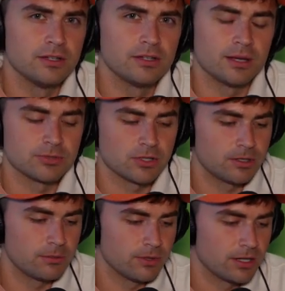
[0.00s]
I'm sorry to
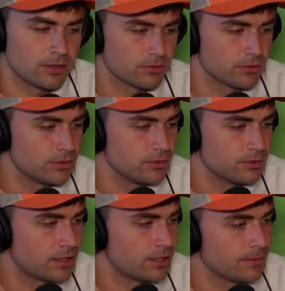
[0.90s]
break through
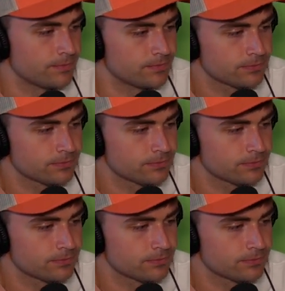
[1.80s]
um,